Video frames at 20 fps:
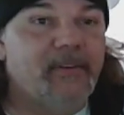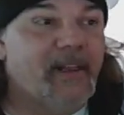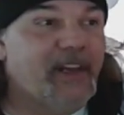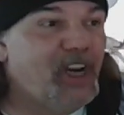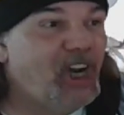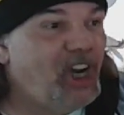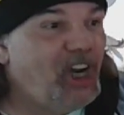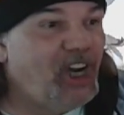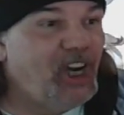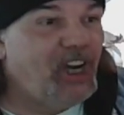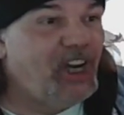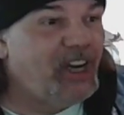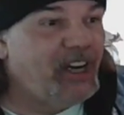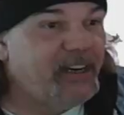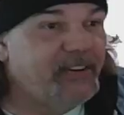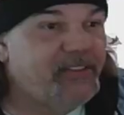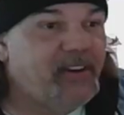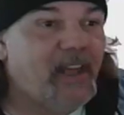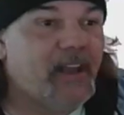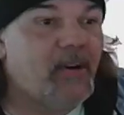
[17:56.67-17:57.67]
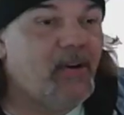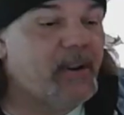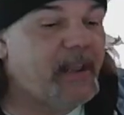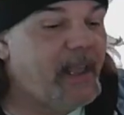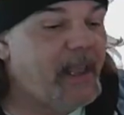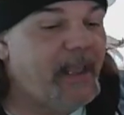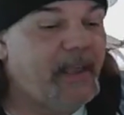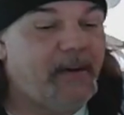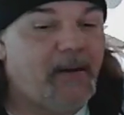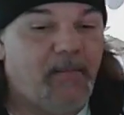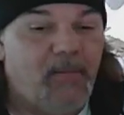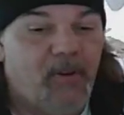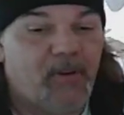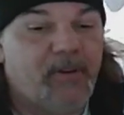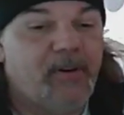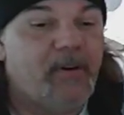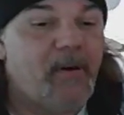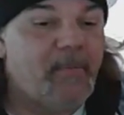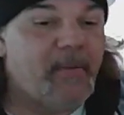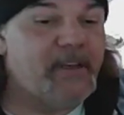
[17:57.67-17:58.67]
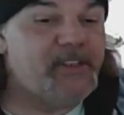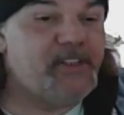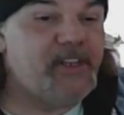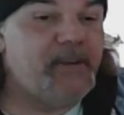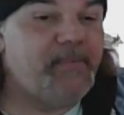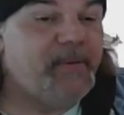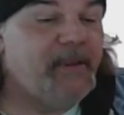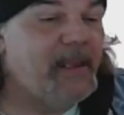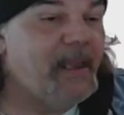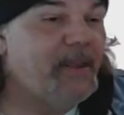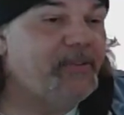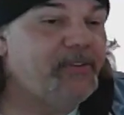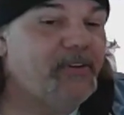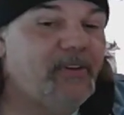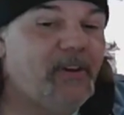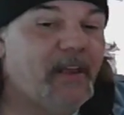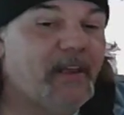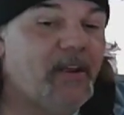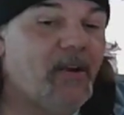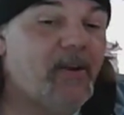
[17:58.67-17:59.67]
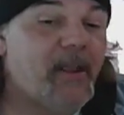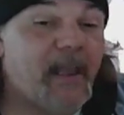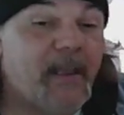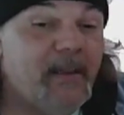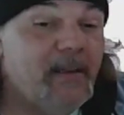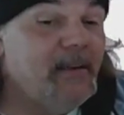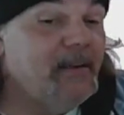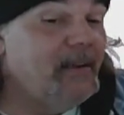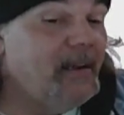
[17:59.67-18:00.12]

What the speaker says: It's like, okay, and I'm looking on my GPS, it's like, okay,